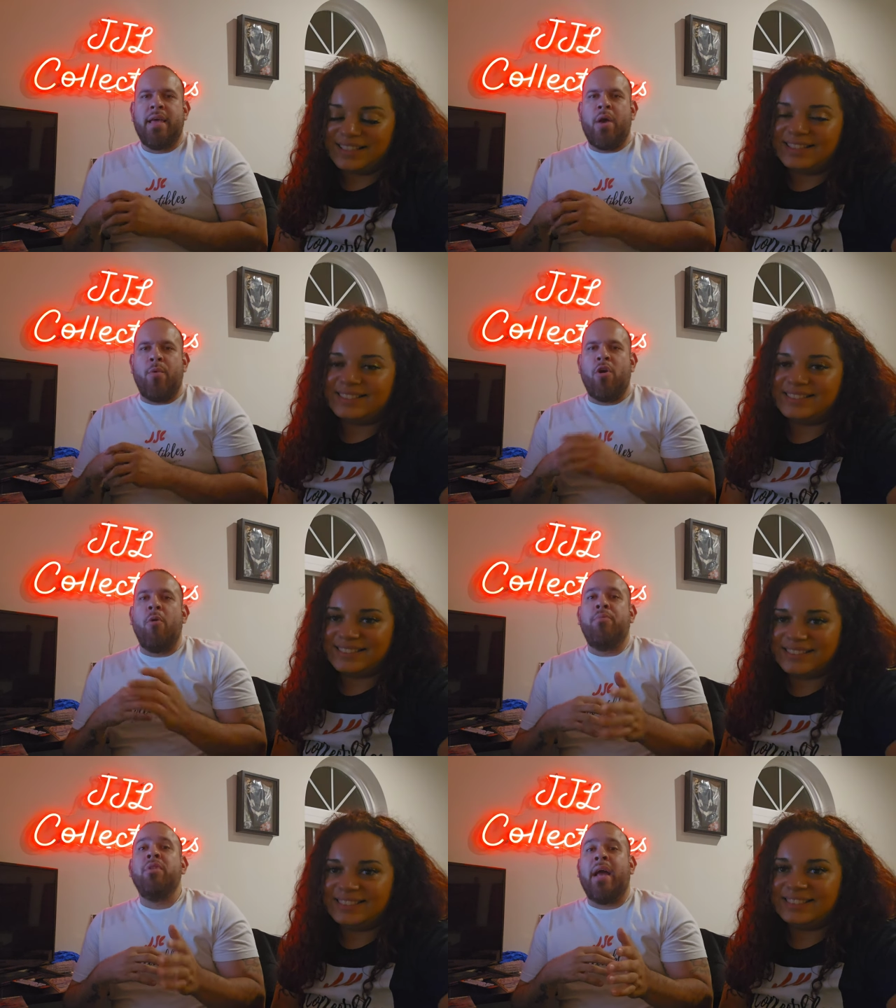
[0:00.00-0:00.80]
Speaker 1: And we
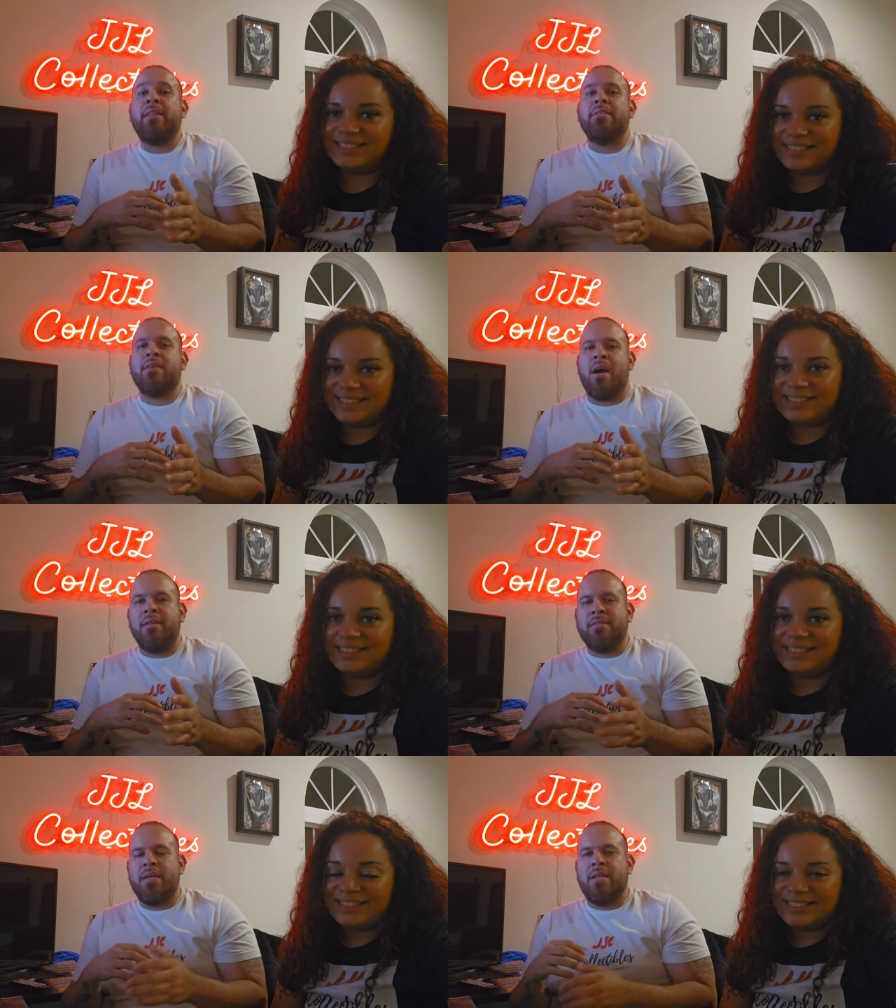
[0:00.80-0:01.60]
hope you like this
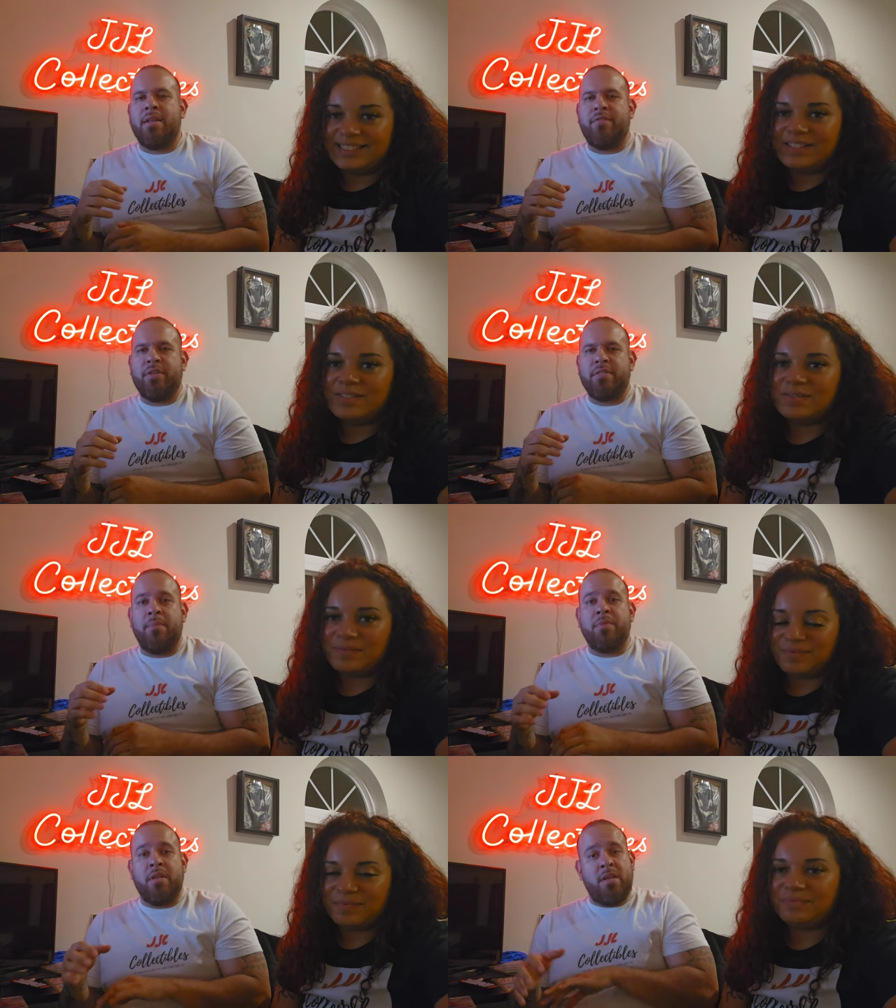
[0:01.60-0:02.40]
content. And if it's
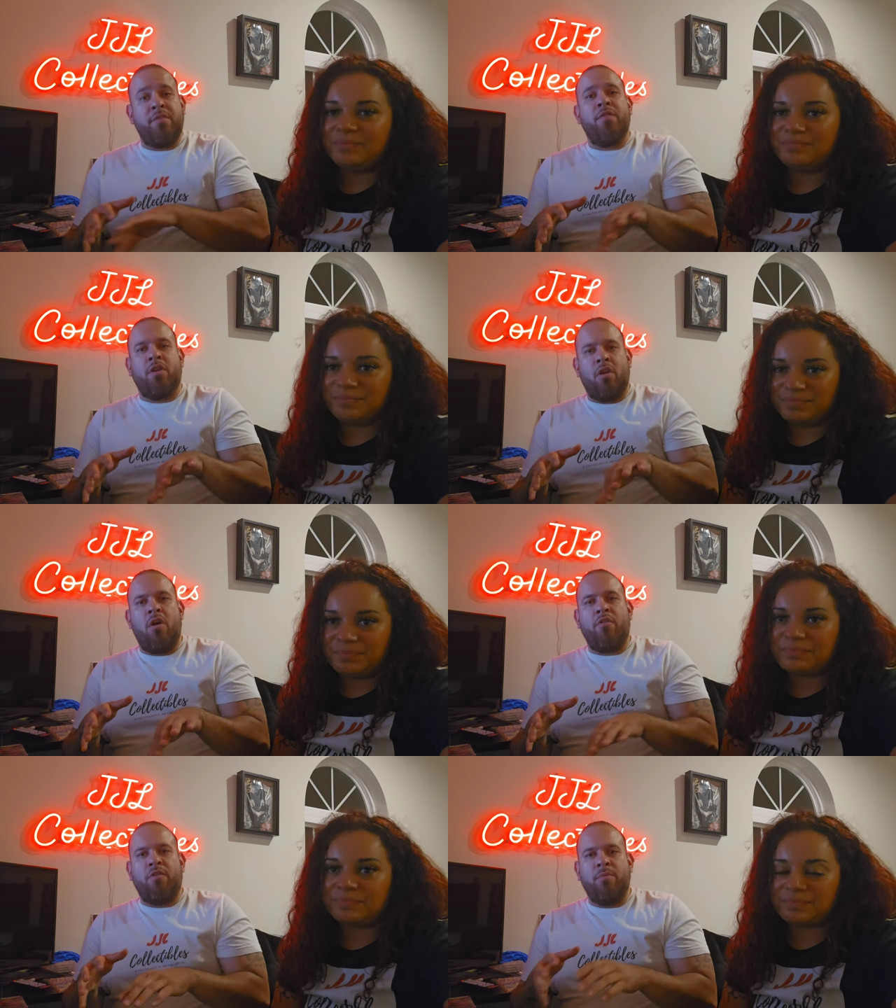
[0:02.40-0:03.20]
something different
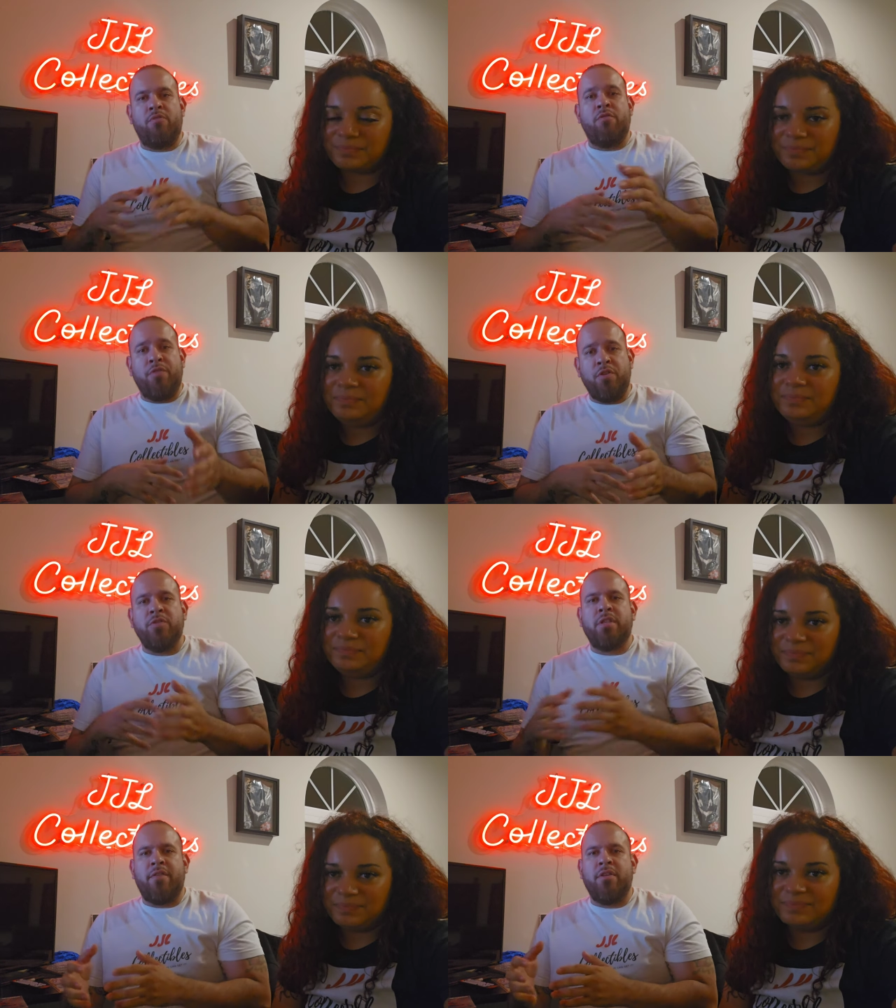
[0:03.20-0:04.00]
along from the
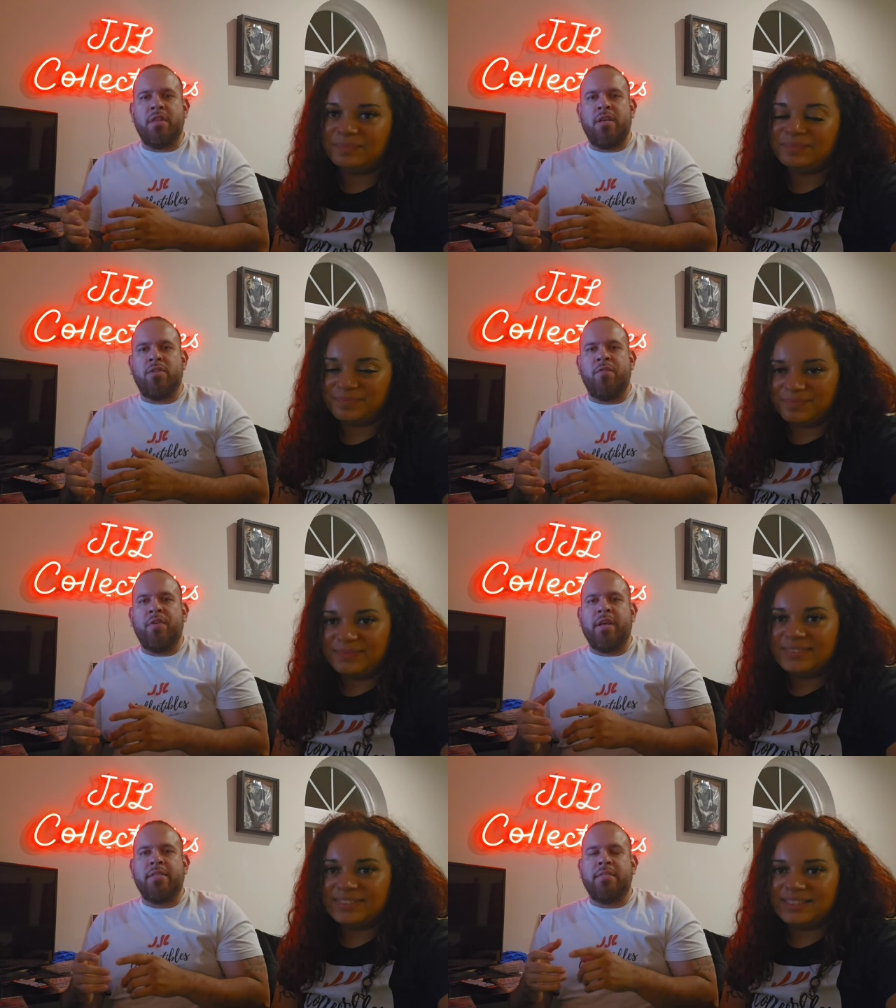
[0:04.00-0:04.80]
reviews and everything, don't
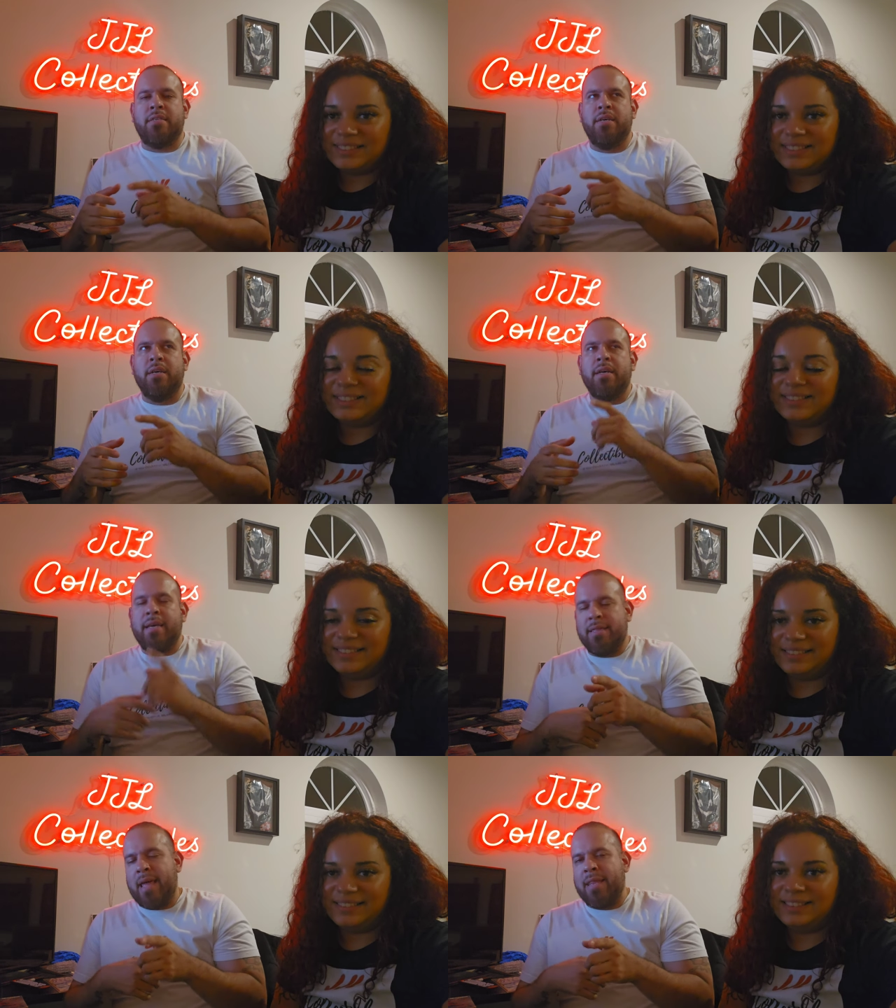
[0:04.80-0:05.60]
forget to
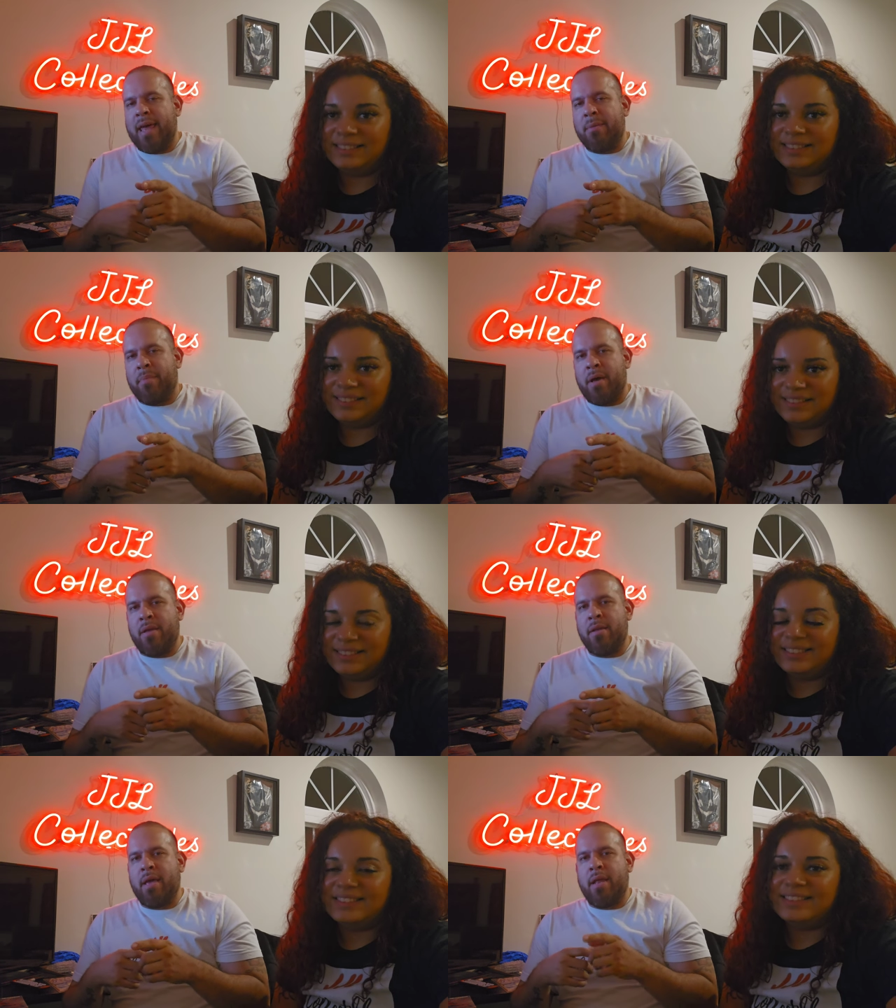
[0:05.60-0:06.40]
hit that like
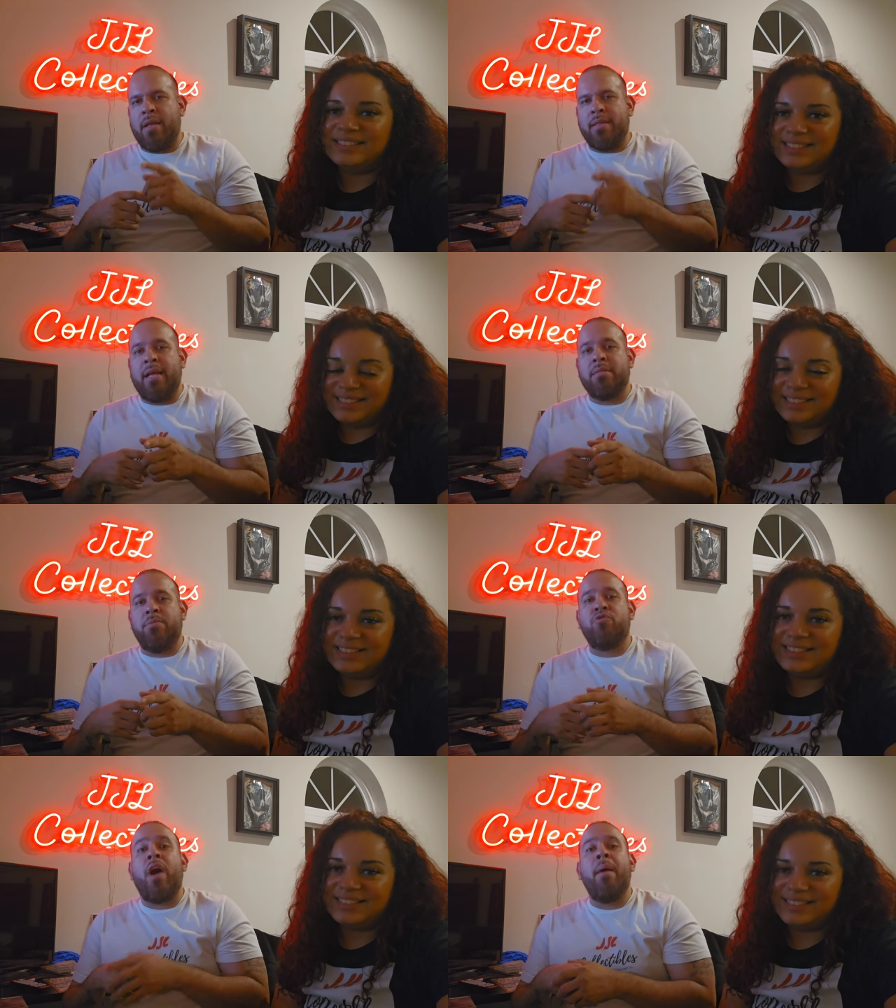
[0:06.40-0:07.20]
button and hit that
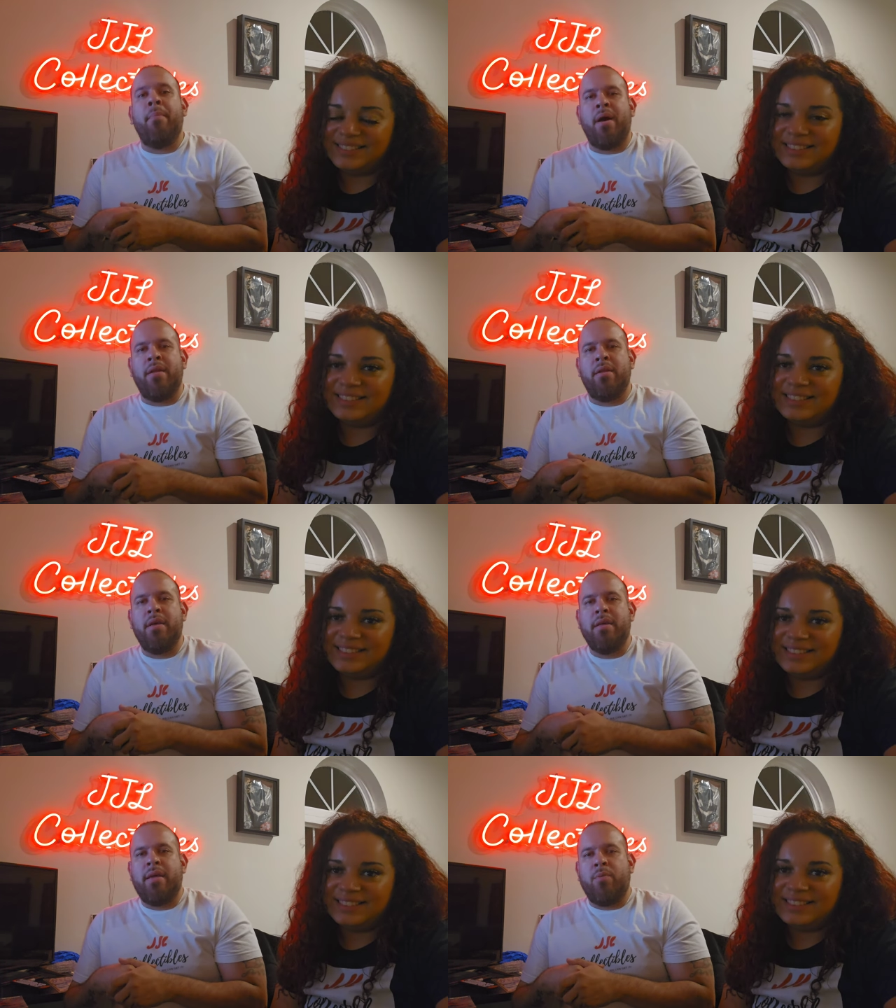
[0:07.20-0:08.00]
subscribe button.
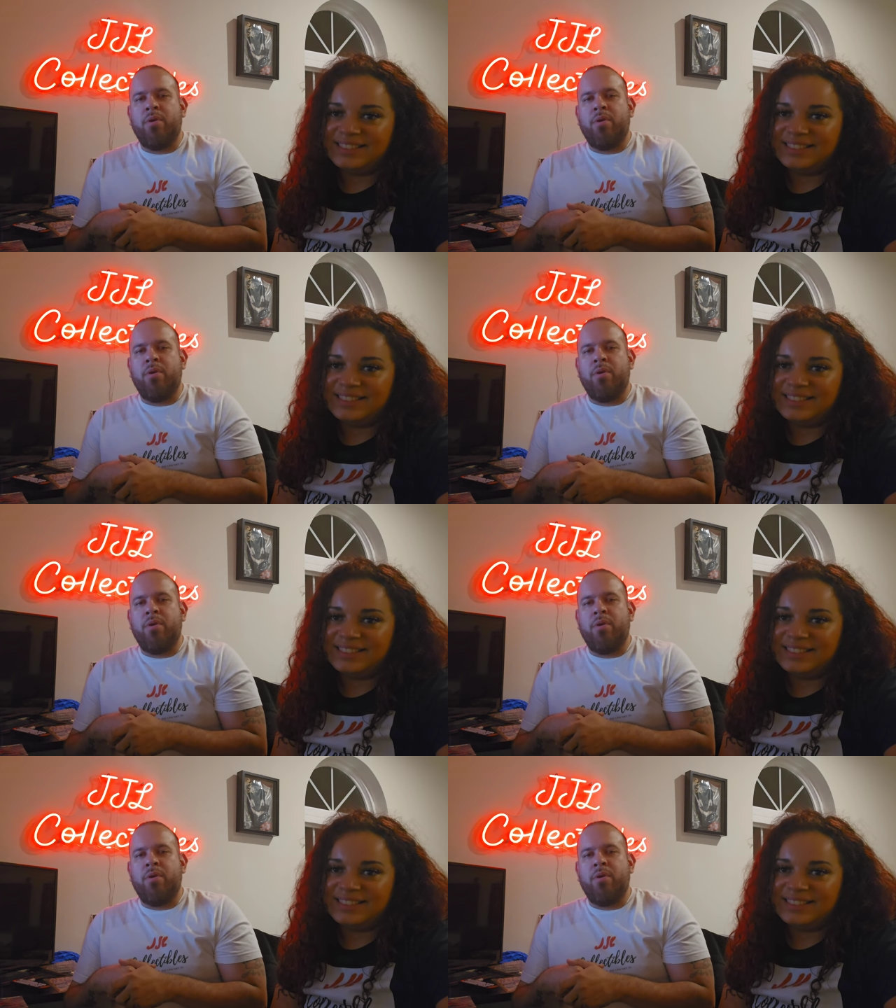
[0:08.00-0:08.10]
And